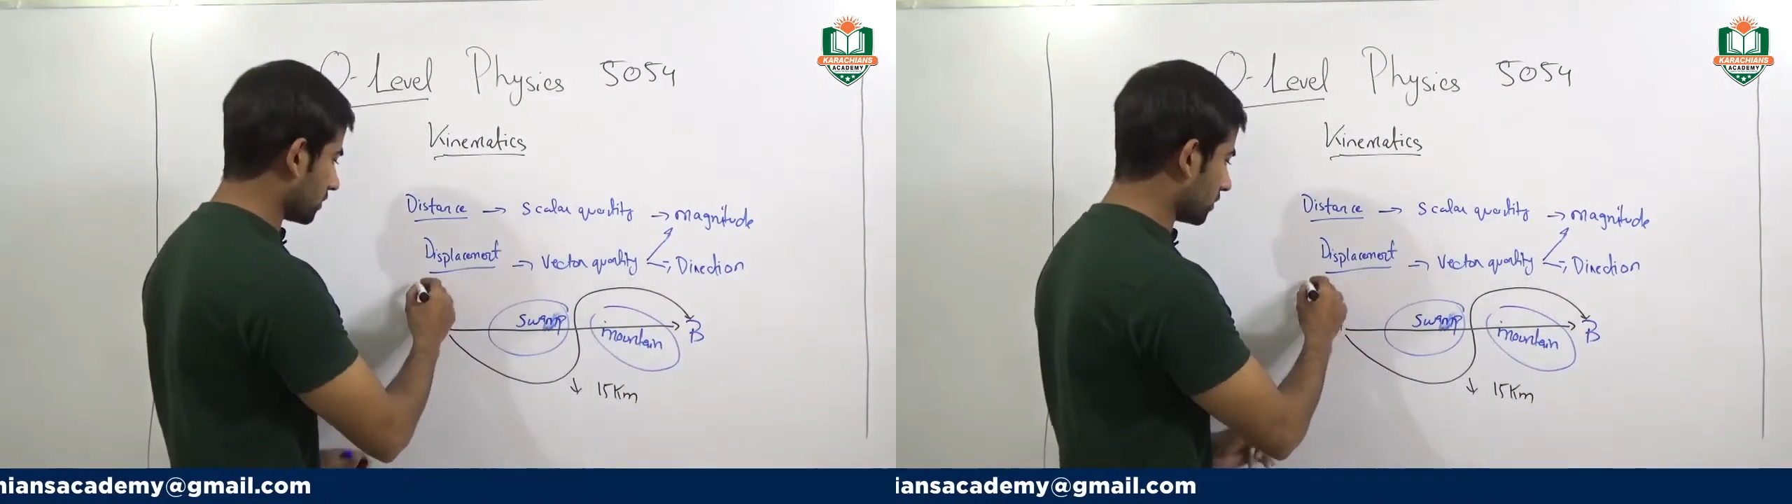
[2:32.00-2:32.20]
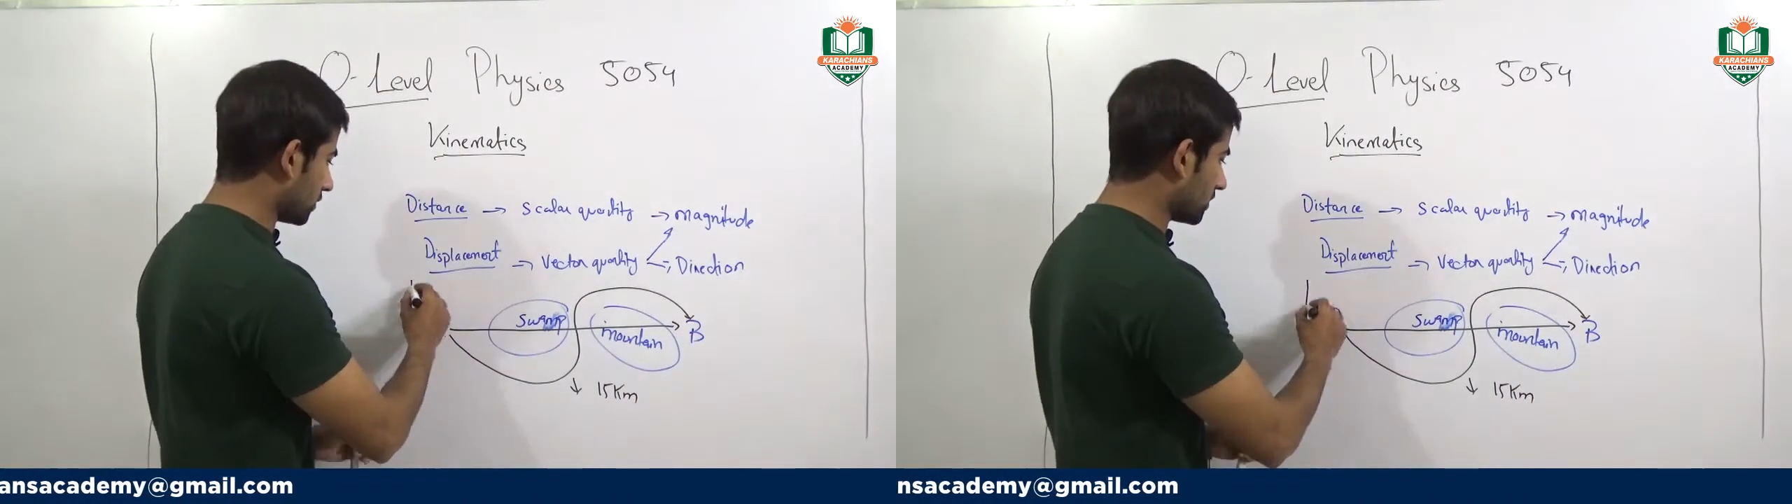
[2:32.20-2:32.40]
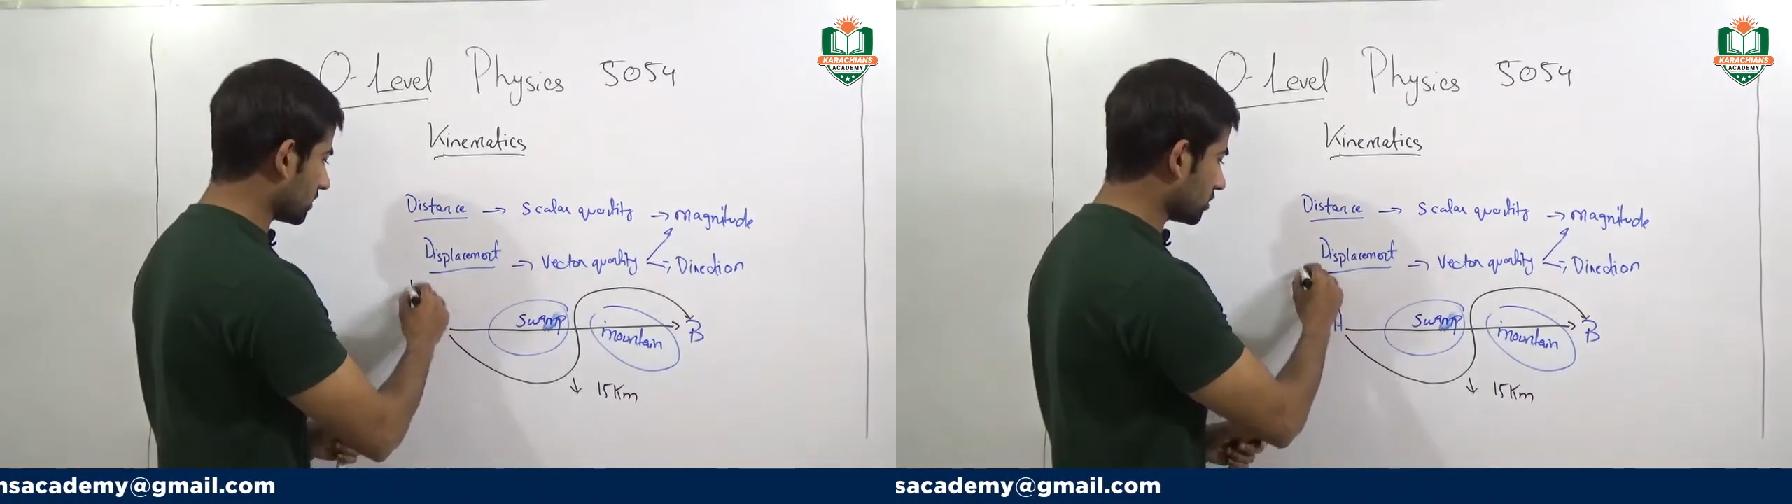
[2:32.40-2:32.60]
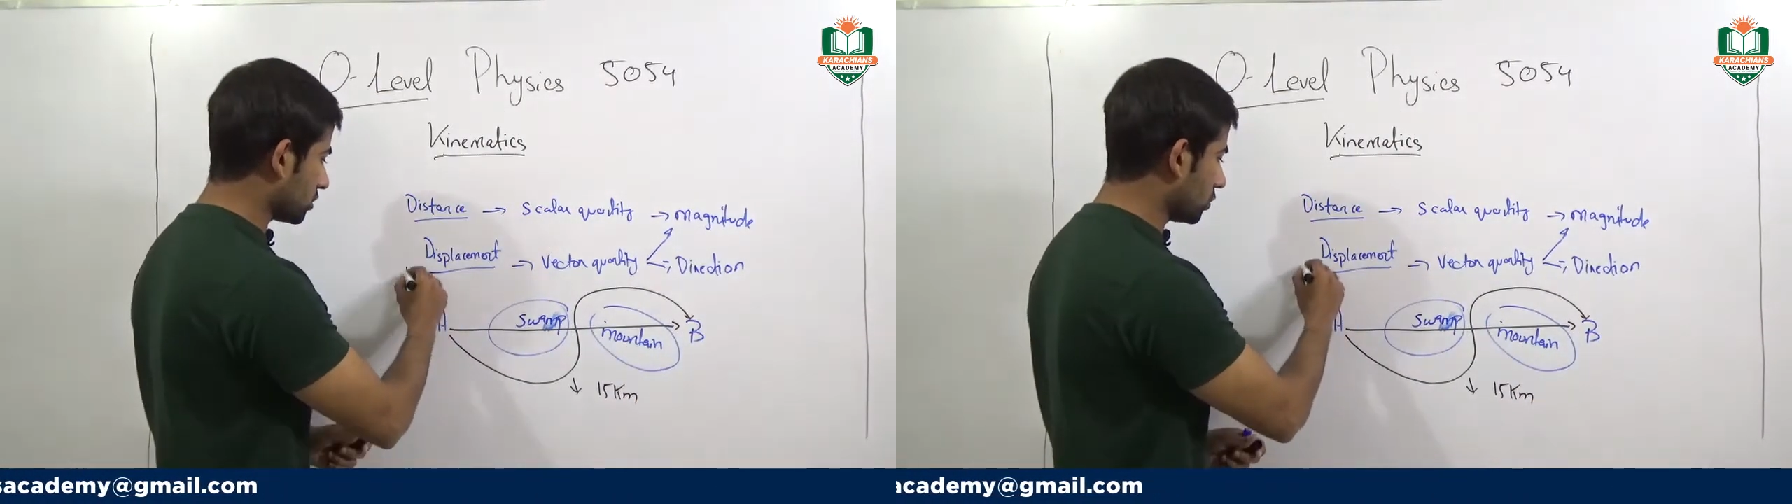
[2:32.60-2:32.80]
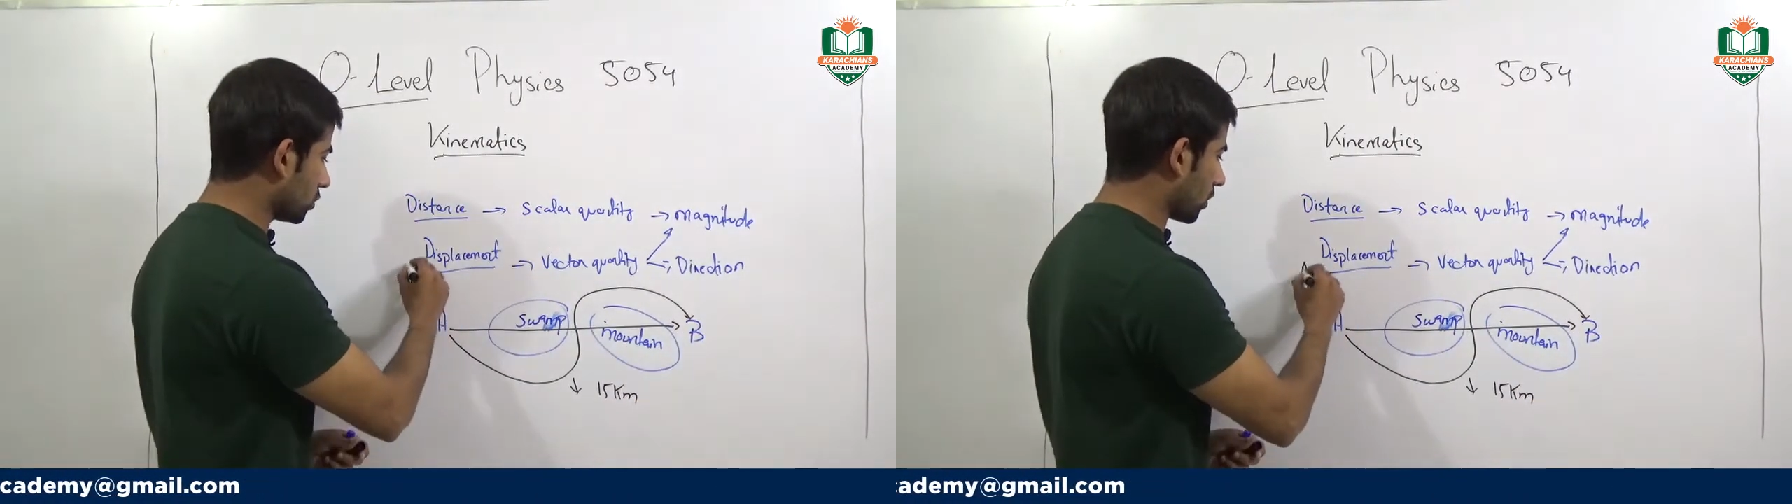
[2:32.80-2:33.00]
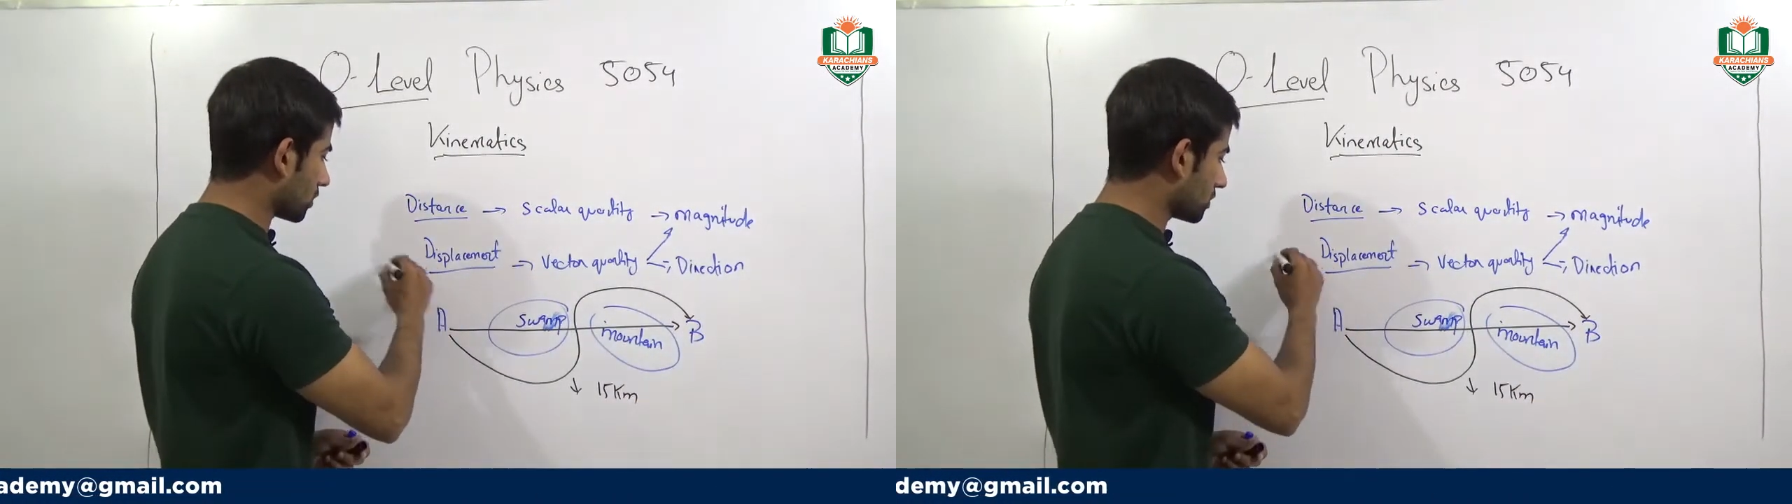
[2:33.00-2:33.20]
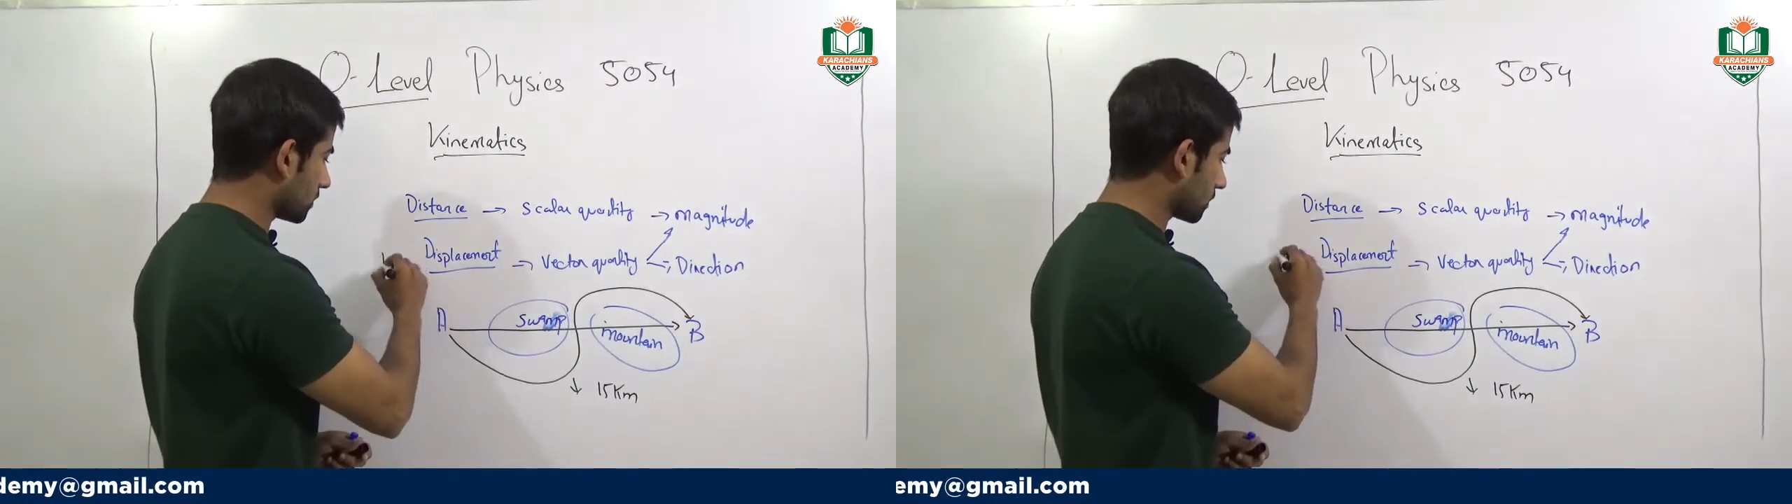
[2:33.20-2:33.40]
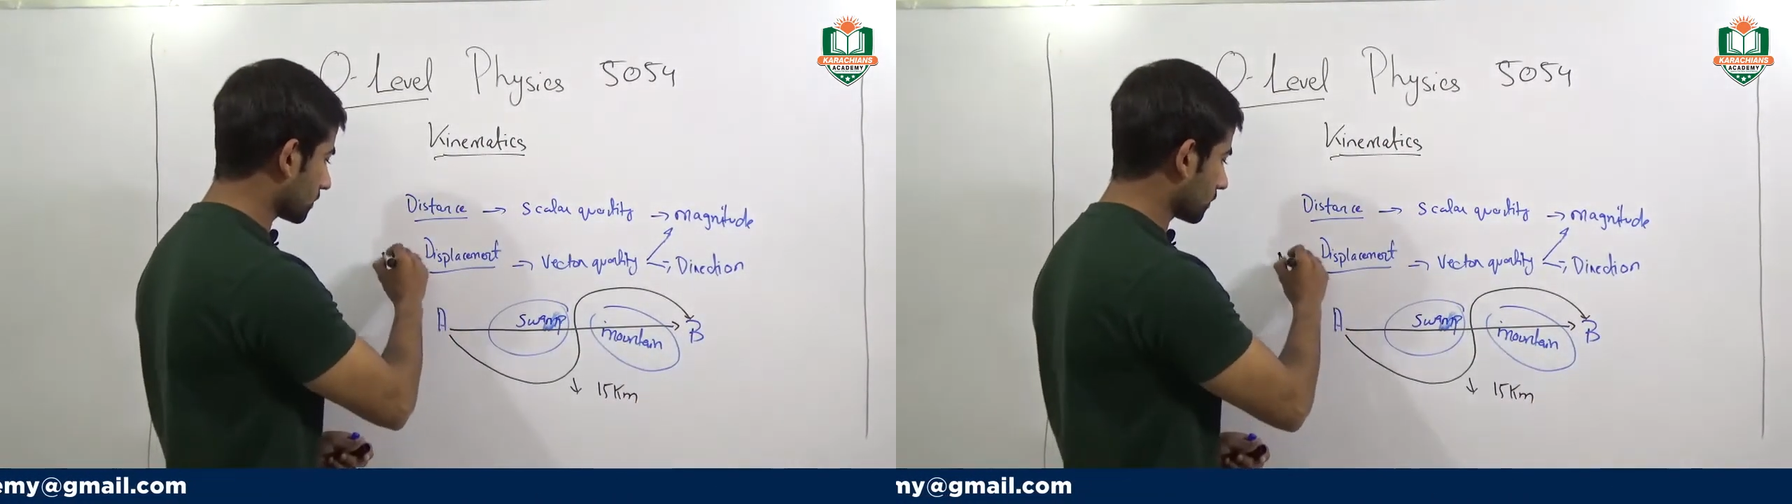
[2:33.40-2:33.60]
this is due north,
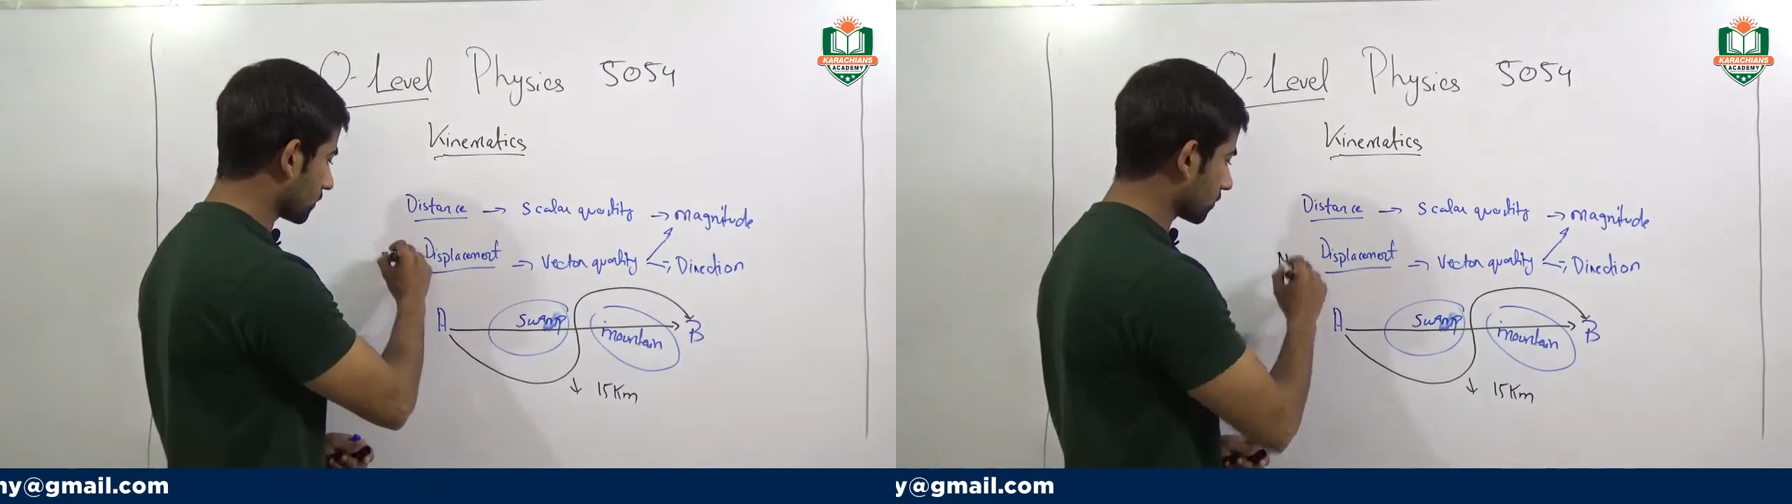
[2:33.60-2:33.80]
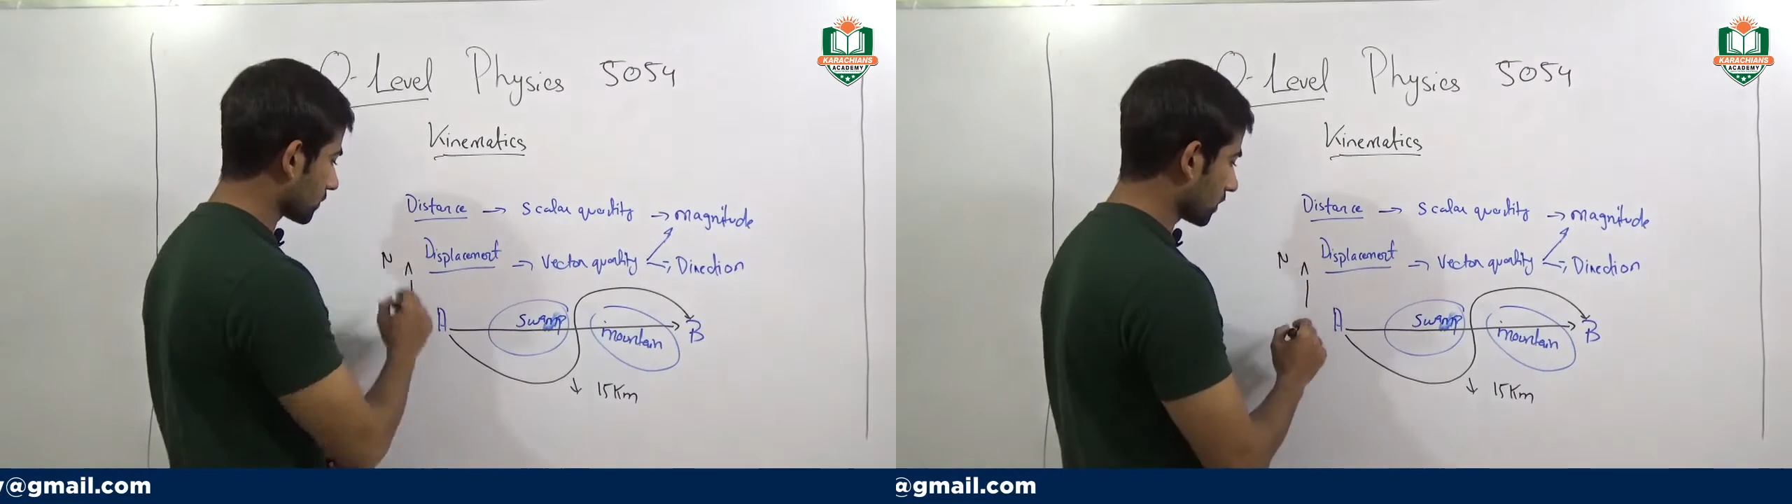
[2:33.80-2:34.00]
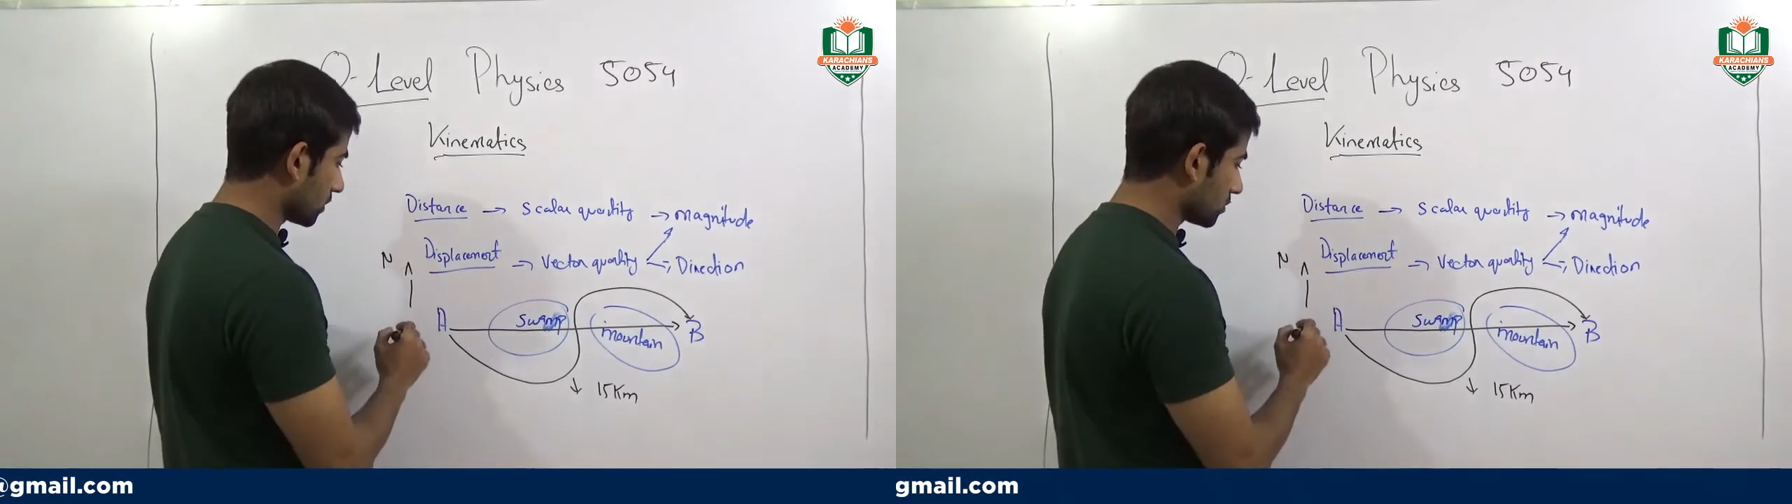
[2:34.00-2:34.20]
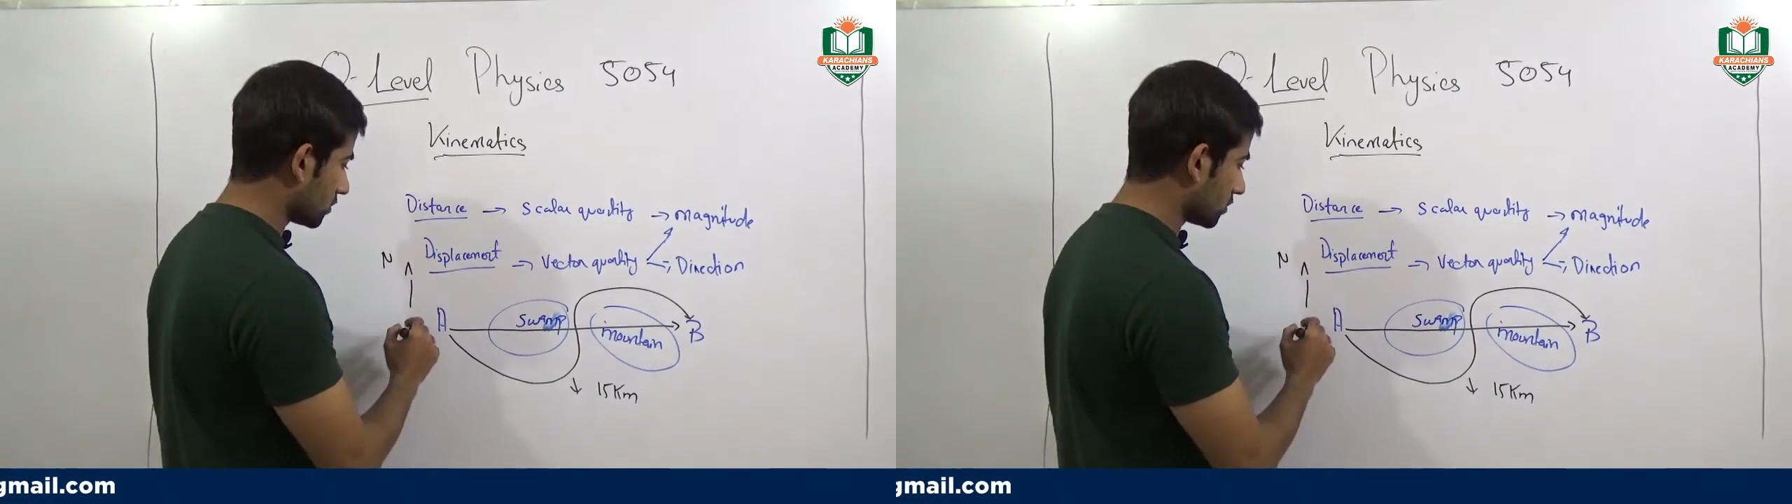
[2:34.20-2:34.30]
so